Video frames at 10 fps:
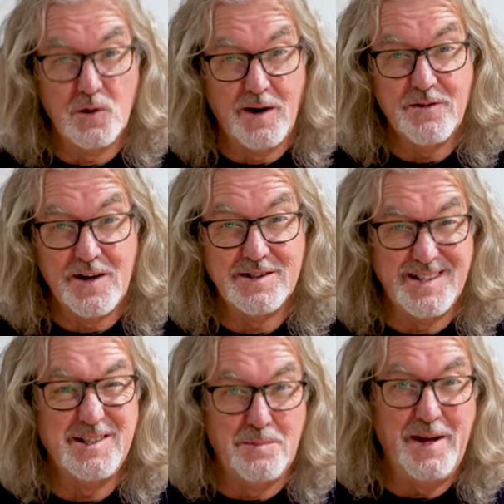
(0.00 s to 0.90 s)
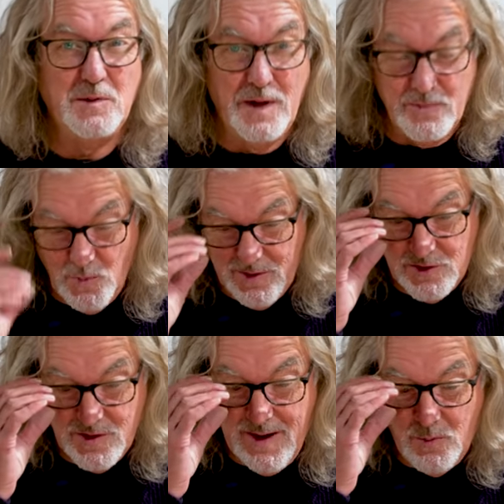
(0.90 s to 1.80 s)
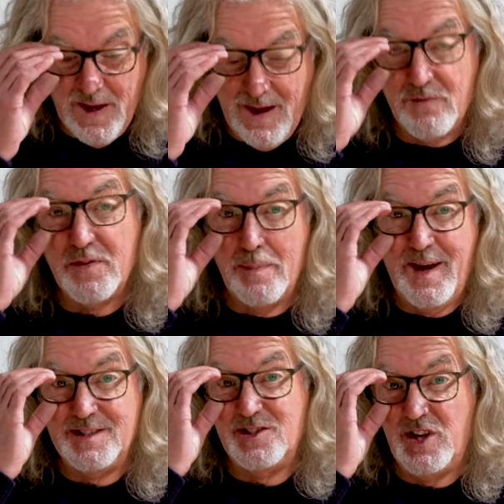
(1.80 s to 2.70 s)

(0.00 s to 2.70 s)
You're quite right. It is the best pub in Wiltshire, and we have the best